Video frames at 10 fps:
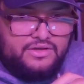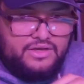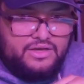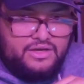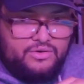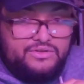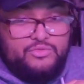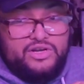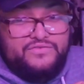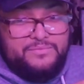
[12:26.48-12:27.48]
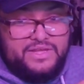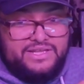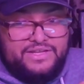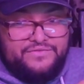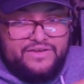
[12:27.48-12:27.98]
Uh, well, the morning for
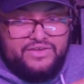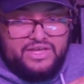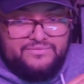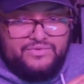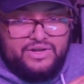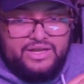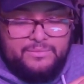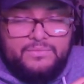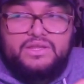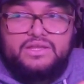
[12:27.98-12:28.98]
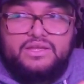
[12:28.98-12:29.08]
me, like 5 a.m., 4 a.m.